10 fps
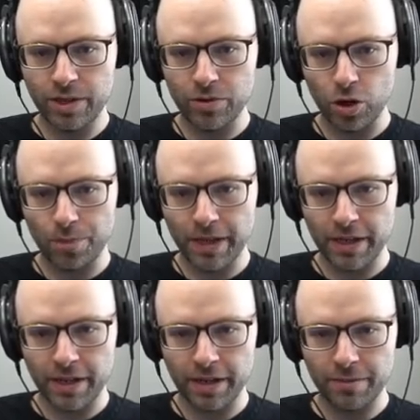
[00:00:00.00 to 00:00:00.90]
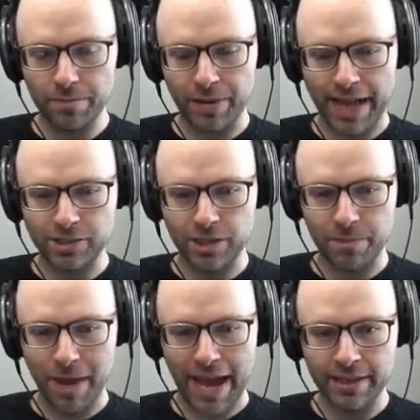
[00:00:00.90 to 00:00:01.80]
open a
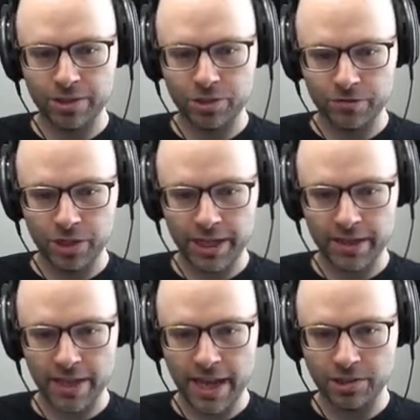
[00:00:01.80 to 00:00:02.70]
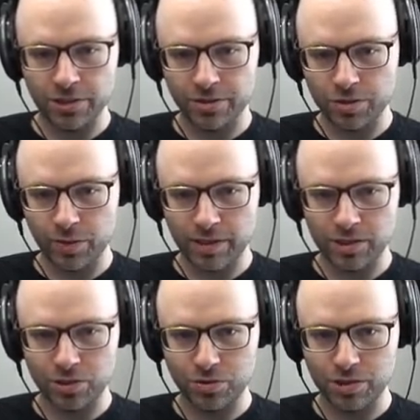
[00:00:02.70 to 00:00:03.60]
plastic package of chicken thighs, you don't squeeze
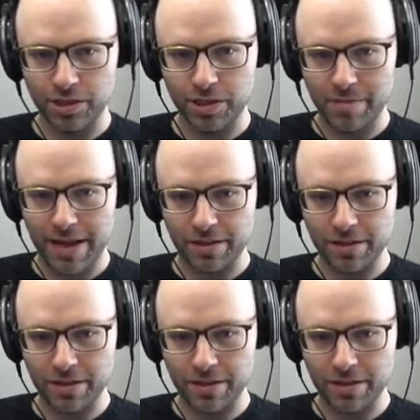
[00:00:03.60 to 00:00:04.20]
the juice into your mouth?